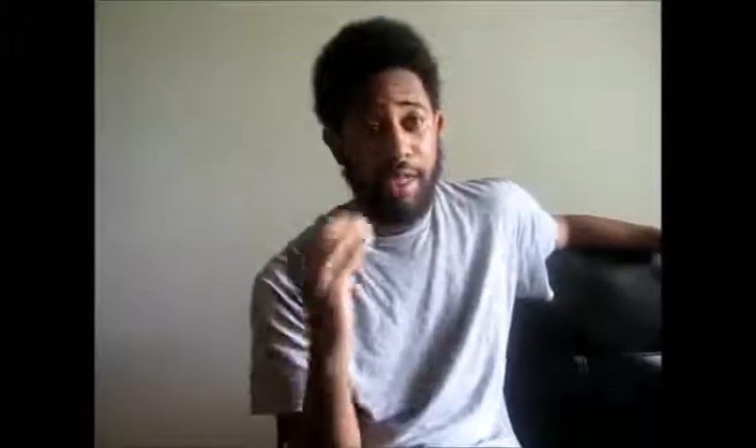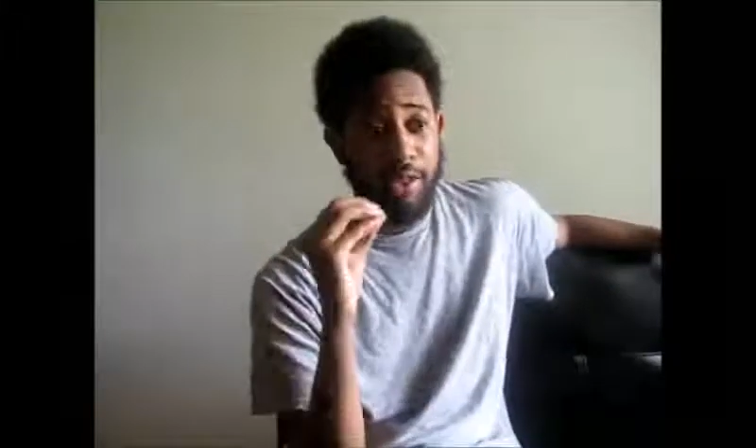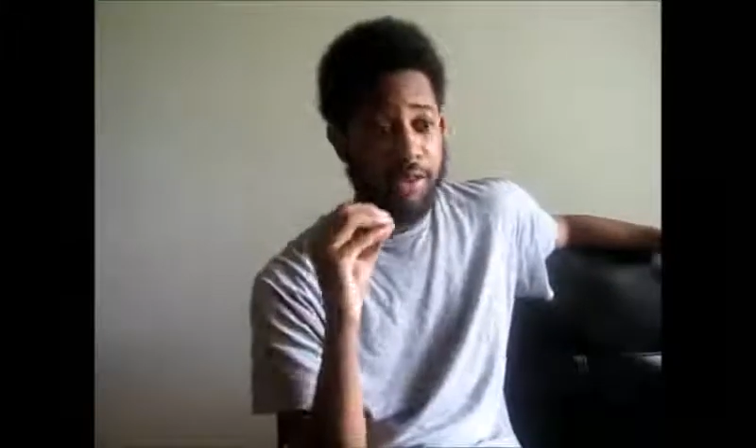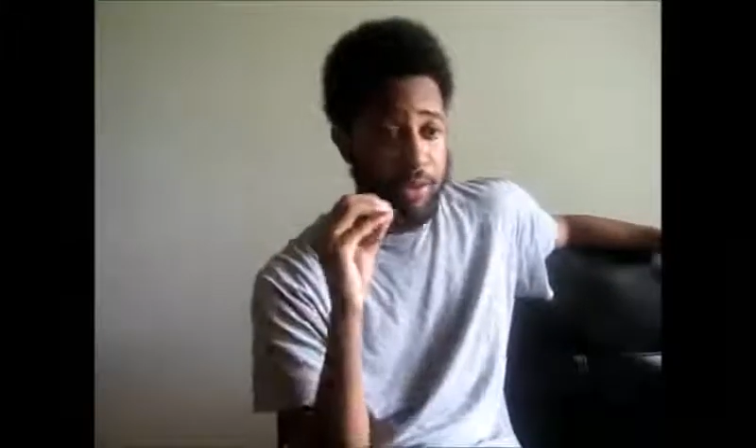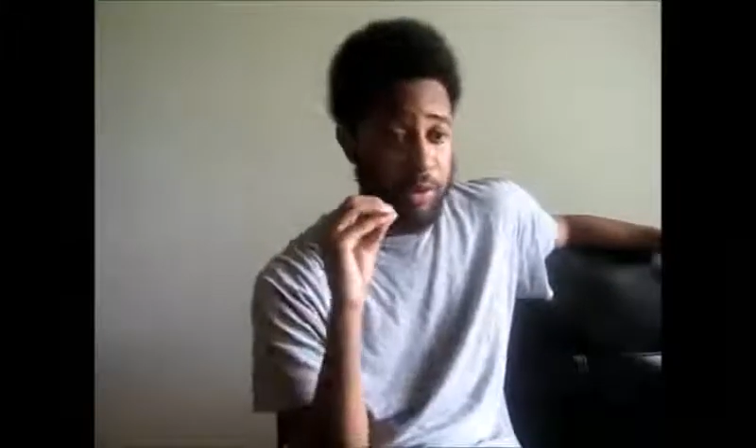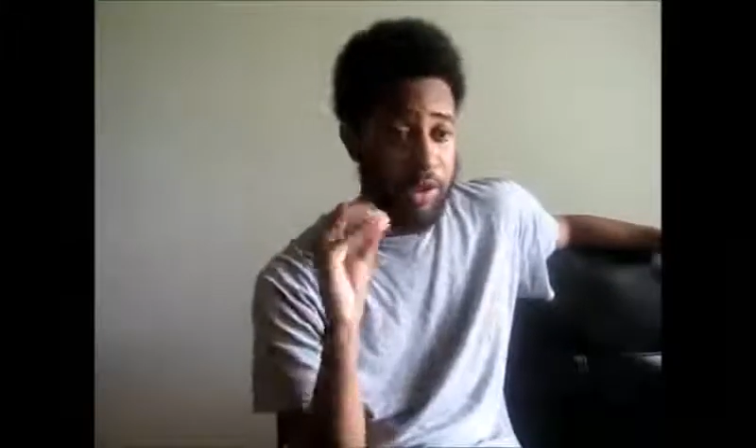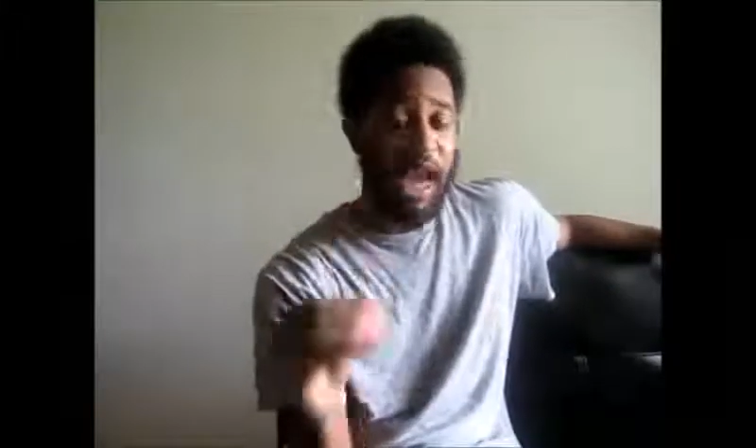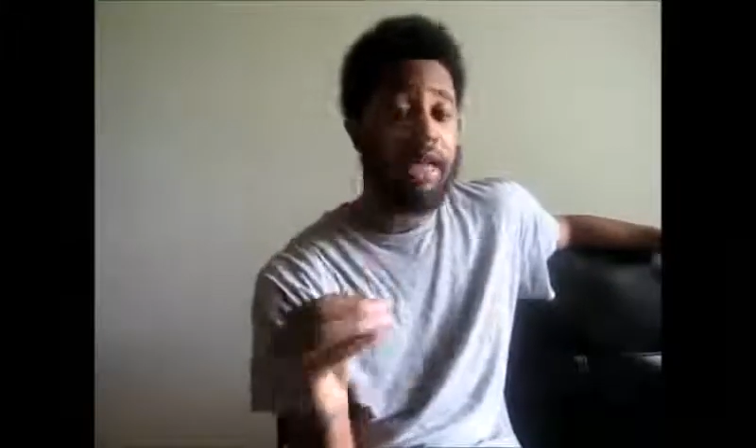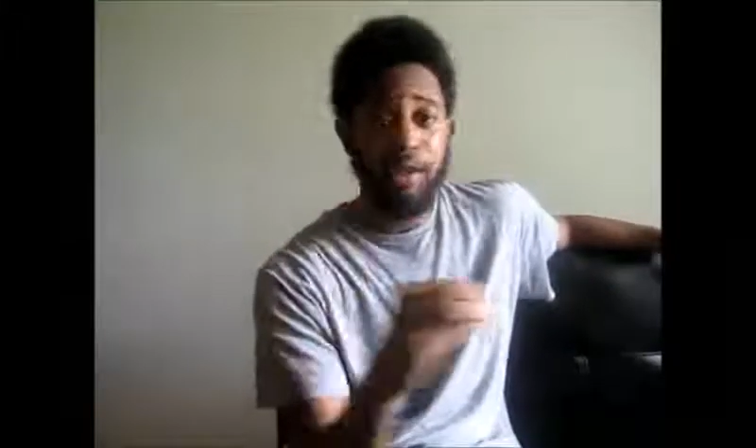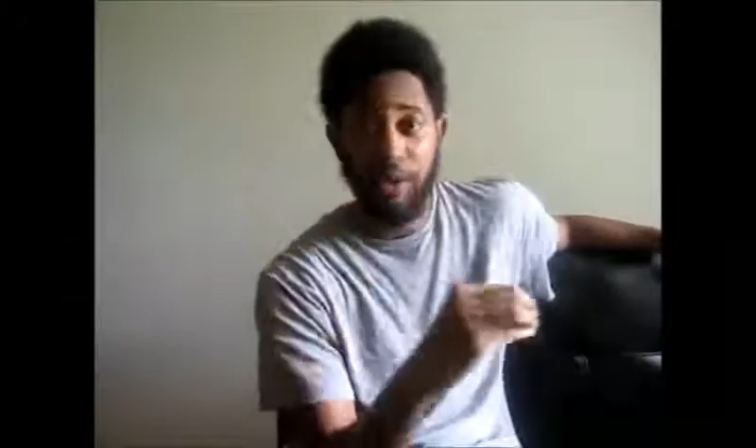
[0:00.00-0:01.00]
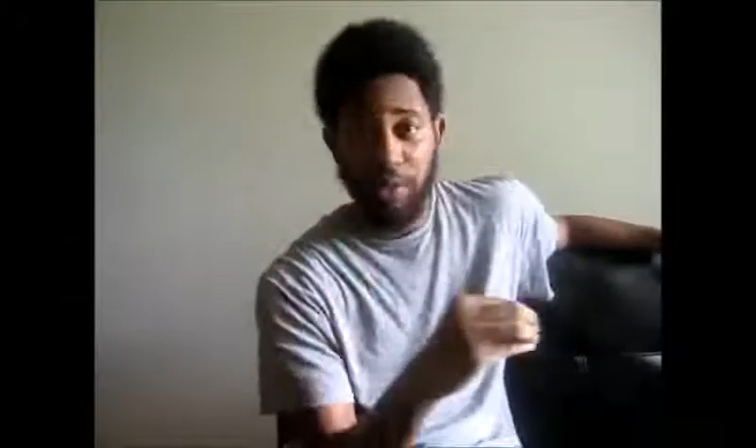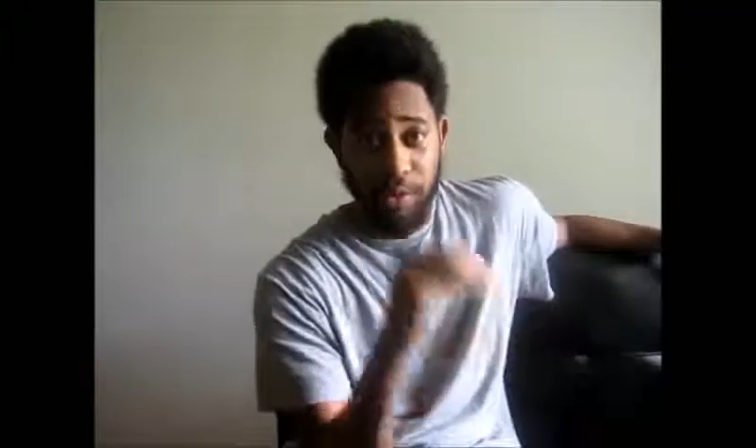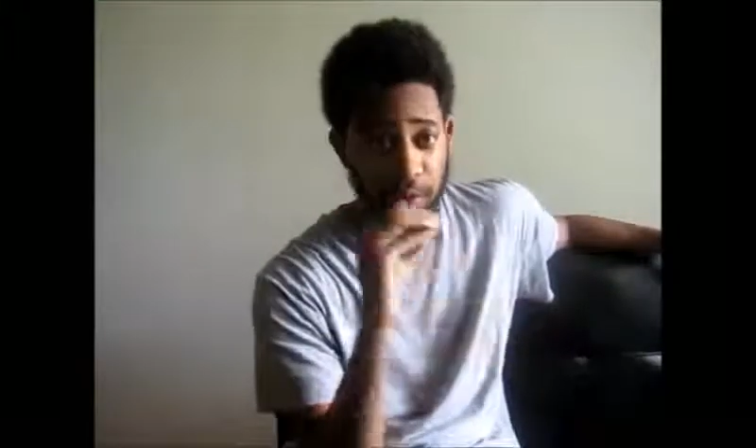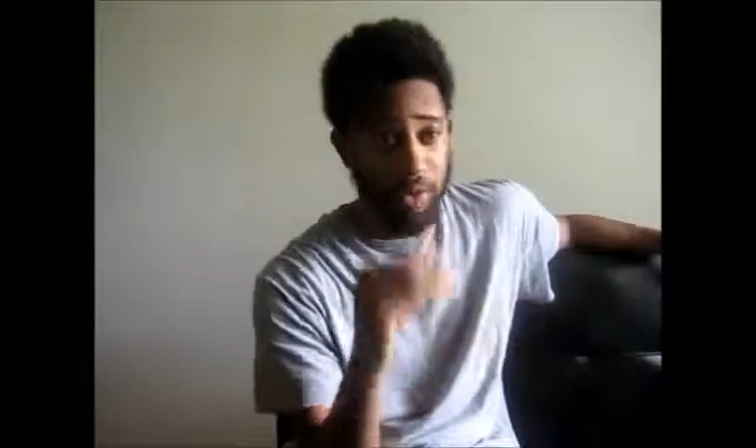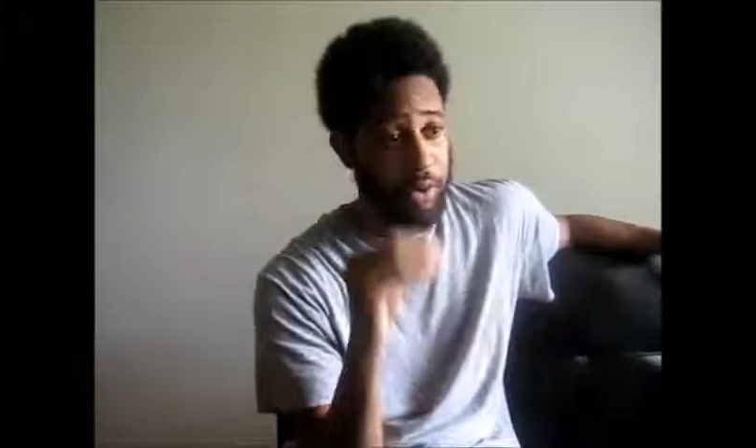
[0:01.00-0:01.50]
is to challenge you
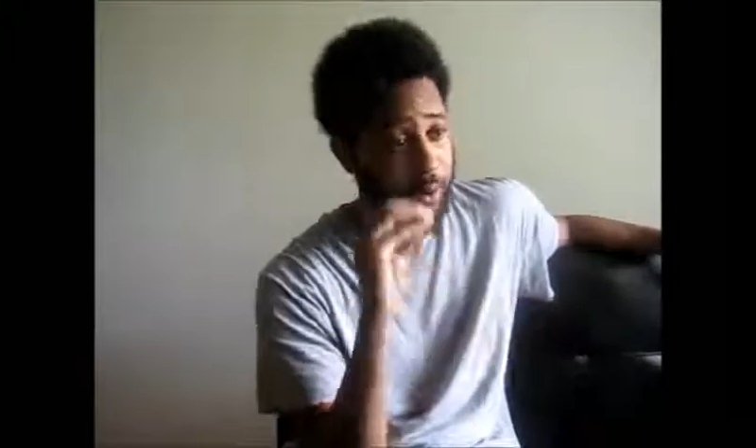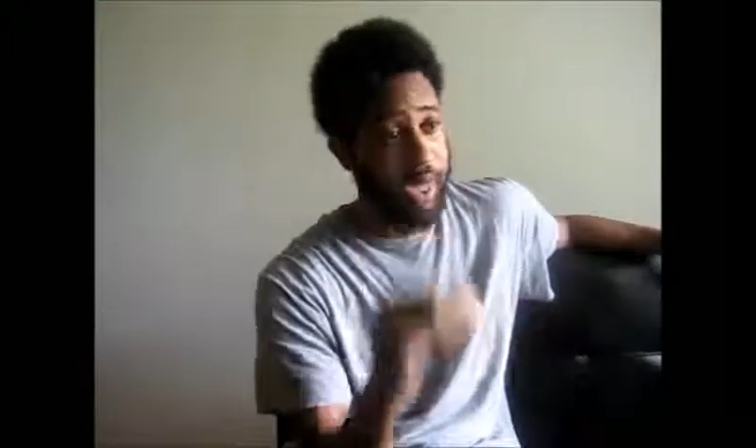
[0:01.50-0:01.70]
to look for